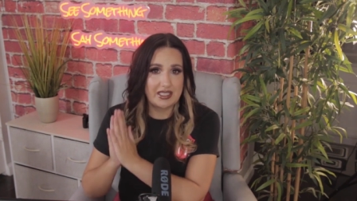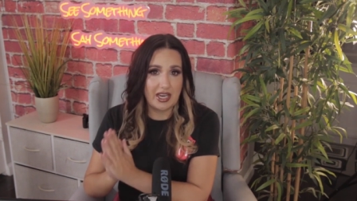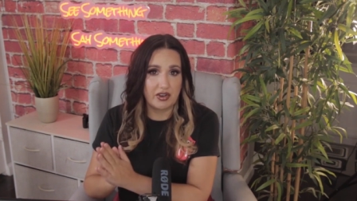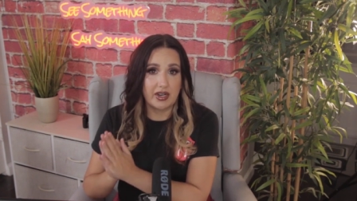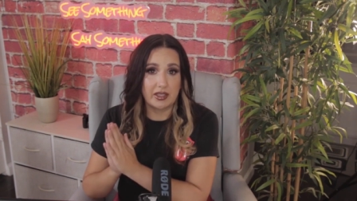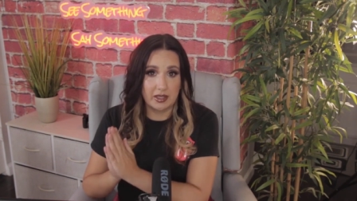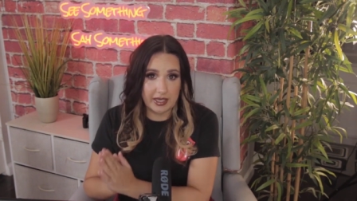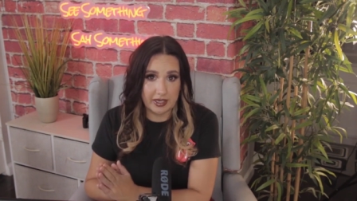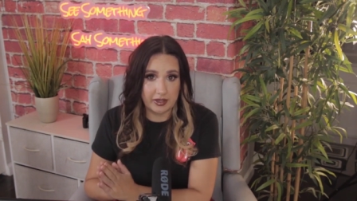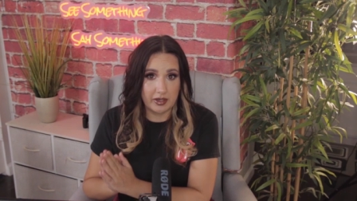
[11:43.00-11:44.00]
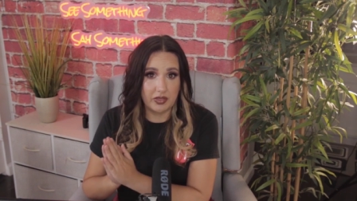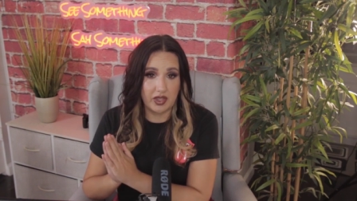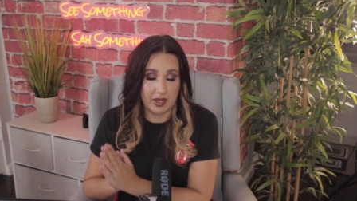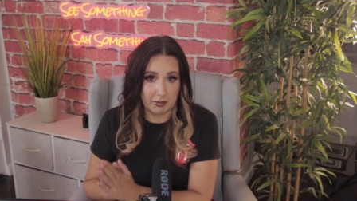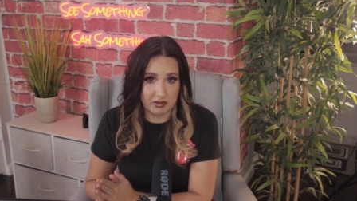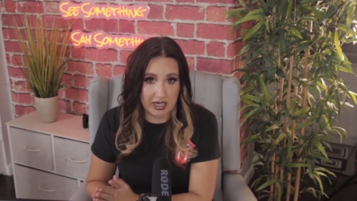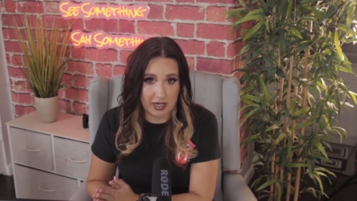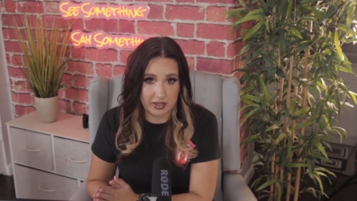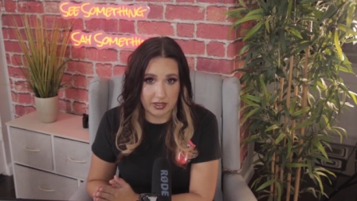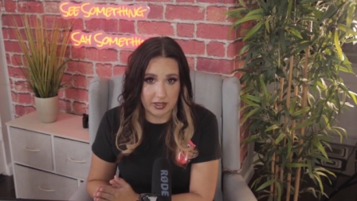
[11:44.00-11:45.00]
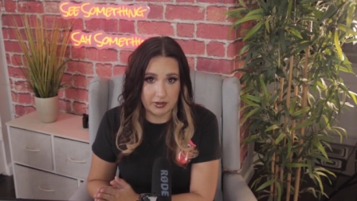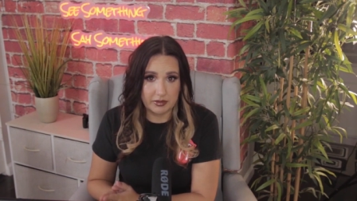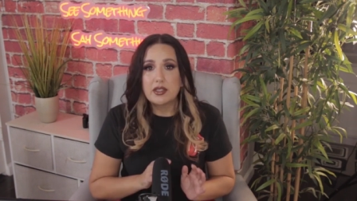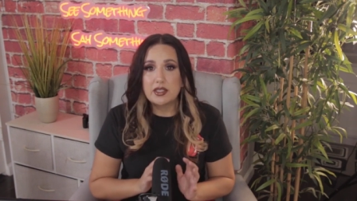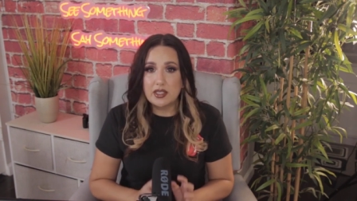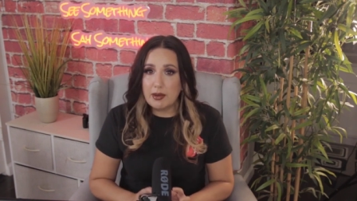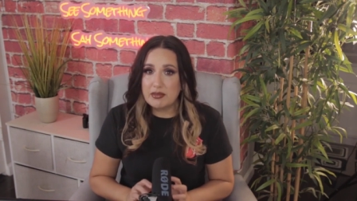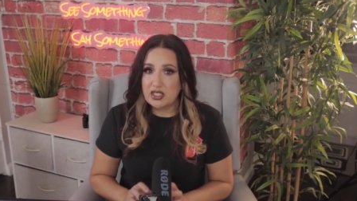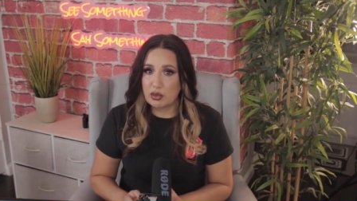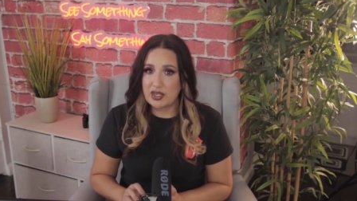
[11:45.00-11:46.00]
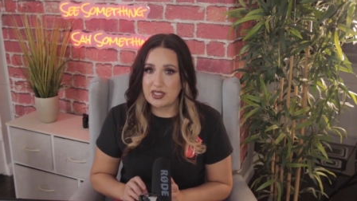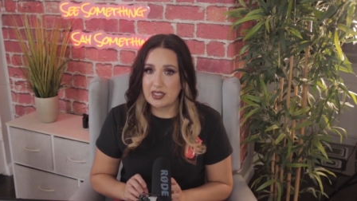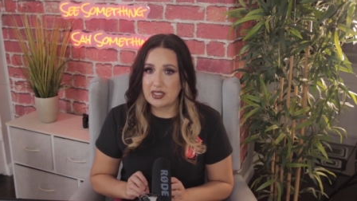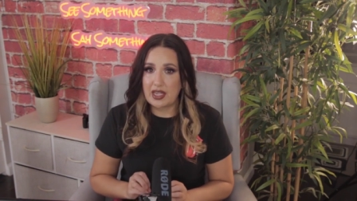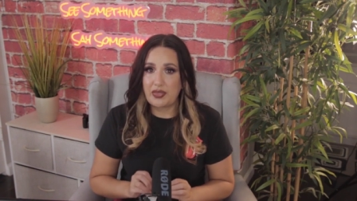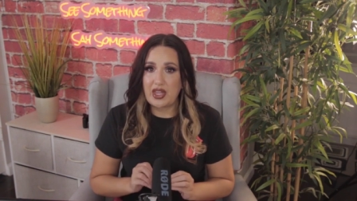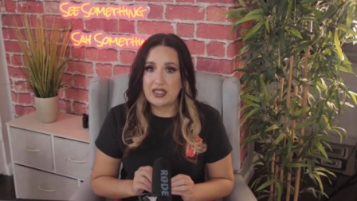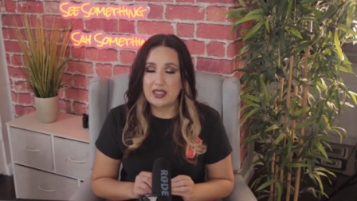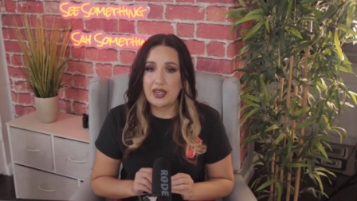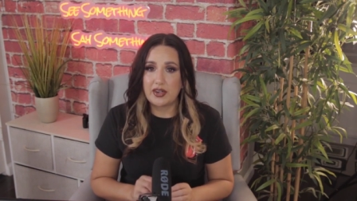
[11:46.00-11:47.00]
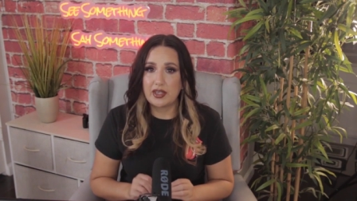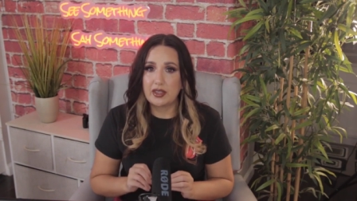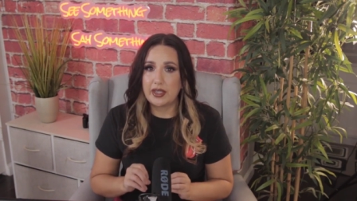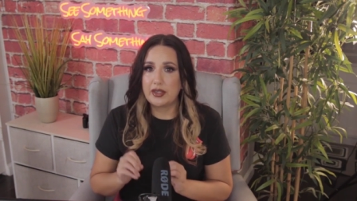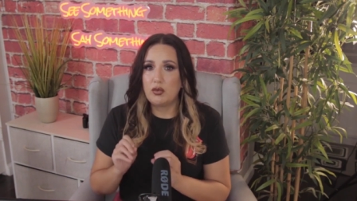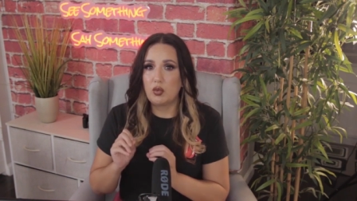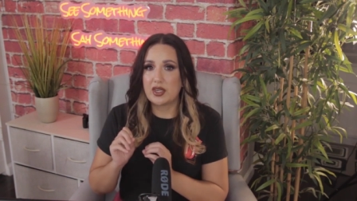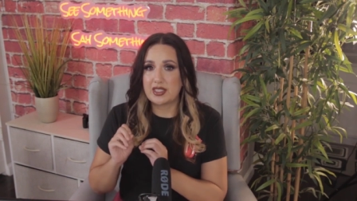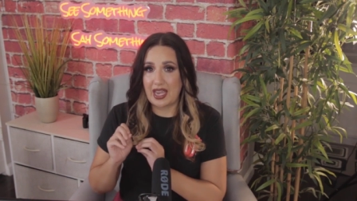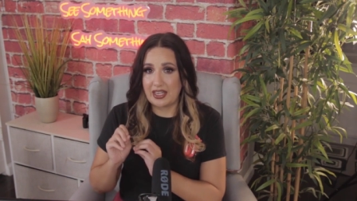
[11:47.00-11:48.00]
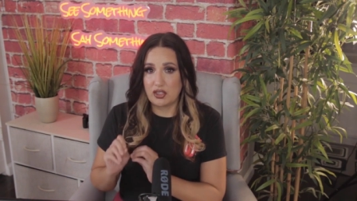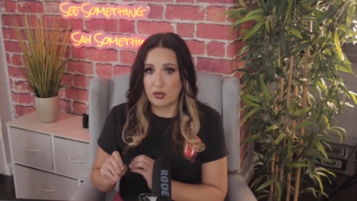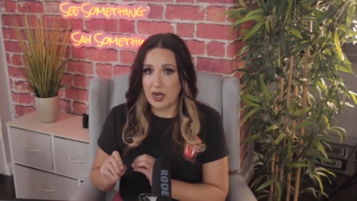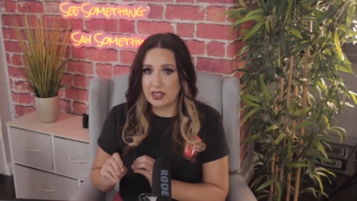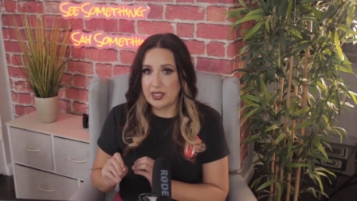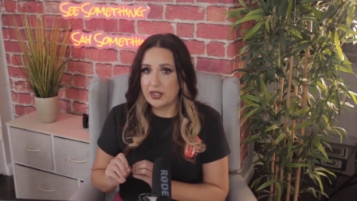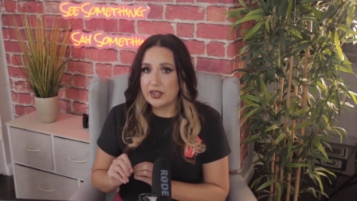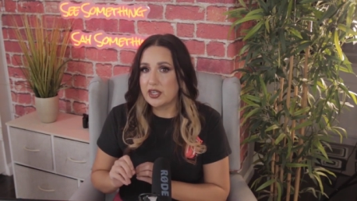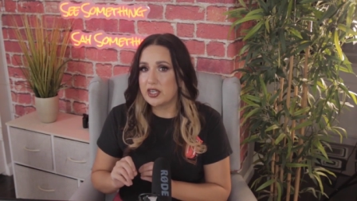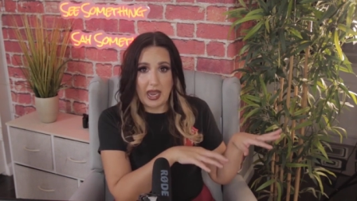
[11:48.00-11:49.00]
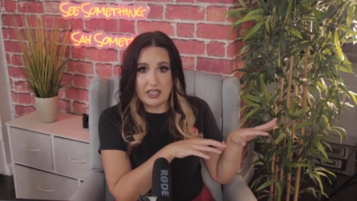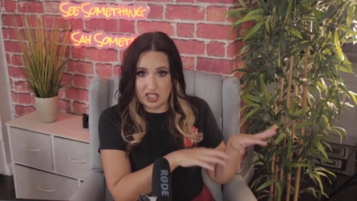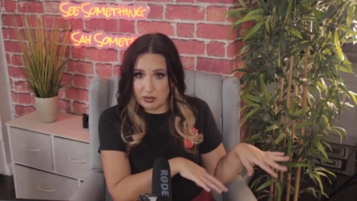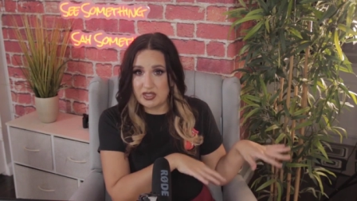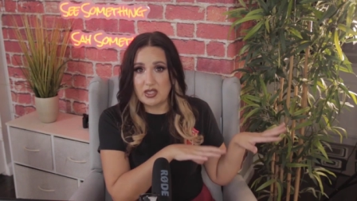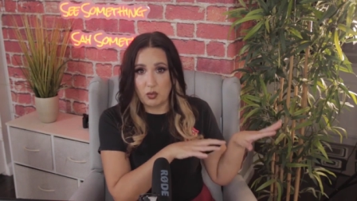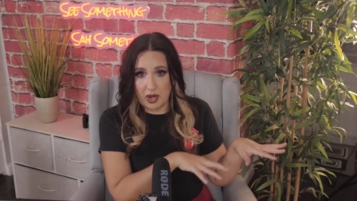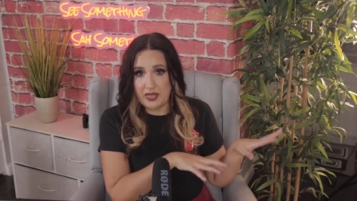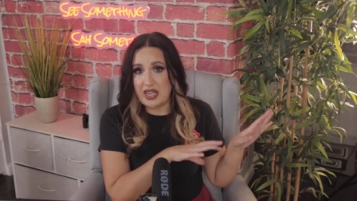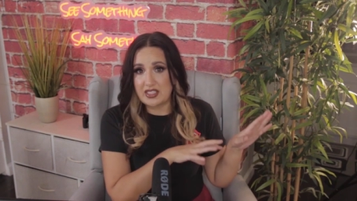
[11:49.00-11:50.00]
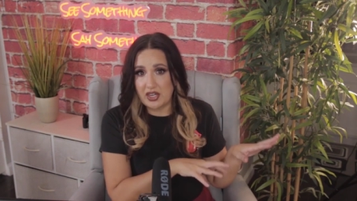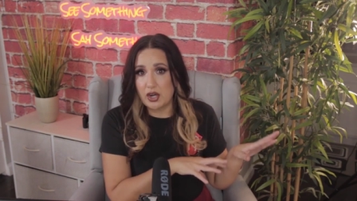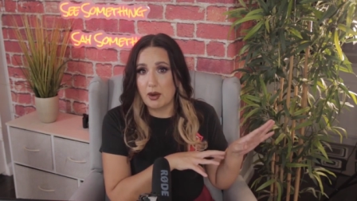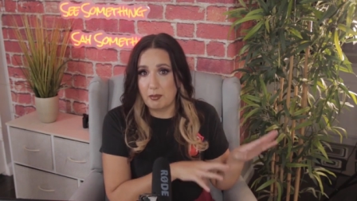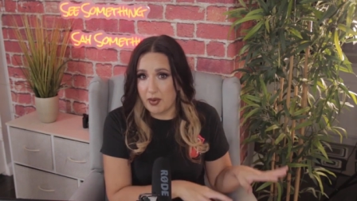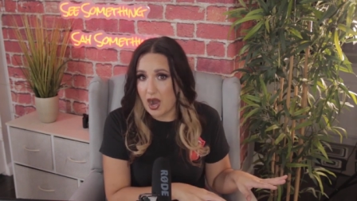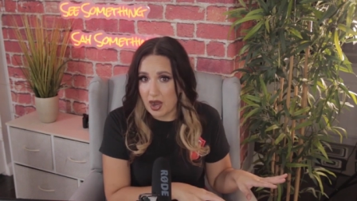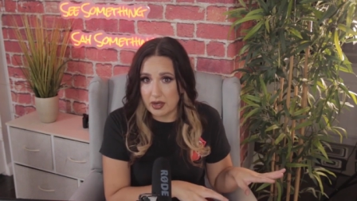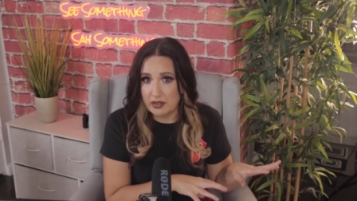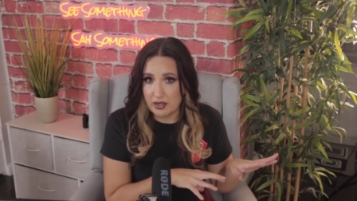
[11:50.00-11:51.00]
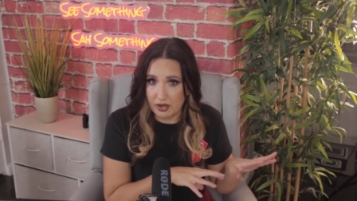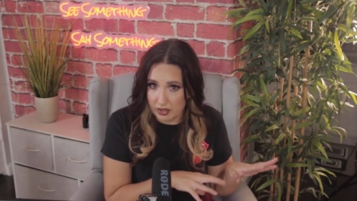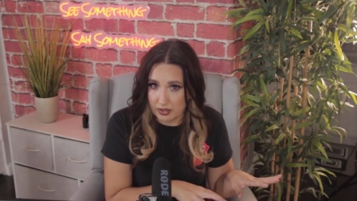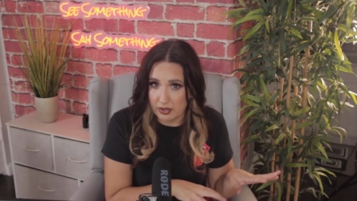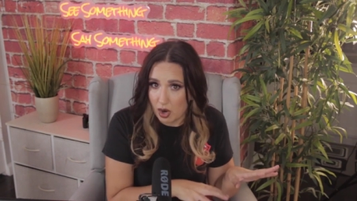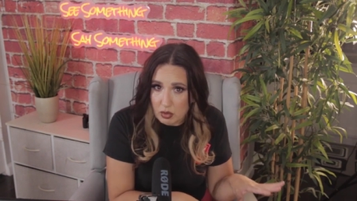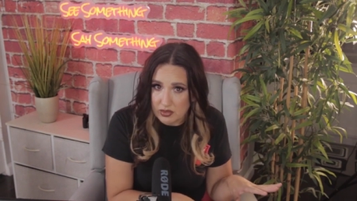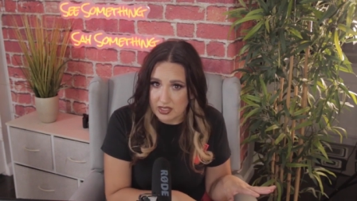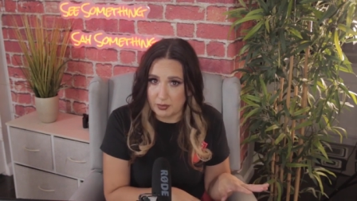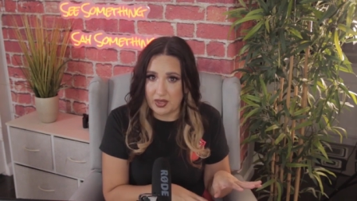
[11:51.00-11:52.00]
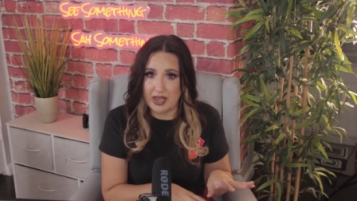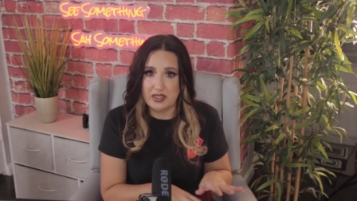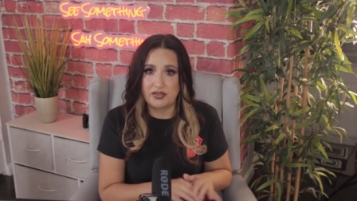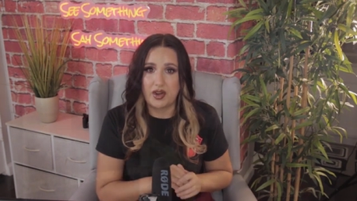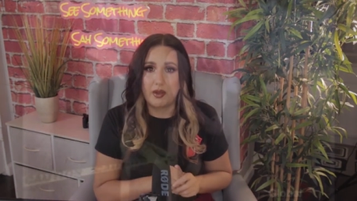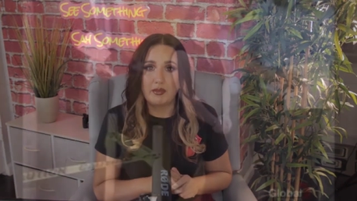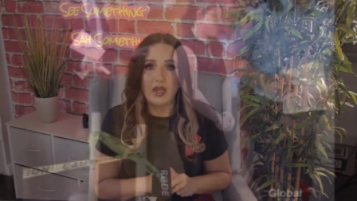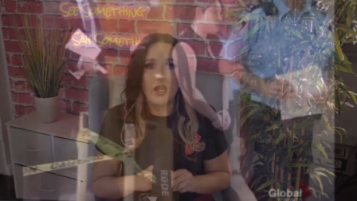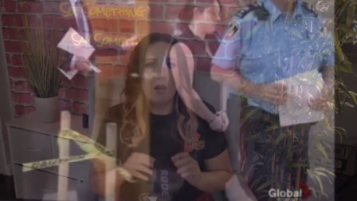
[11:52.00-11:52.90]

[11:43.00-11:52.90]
Terry Lynn, the abductor. Some sources said that Terry Lynn was a drug dealer and she was the one that Tara bought her own supplies from.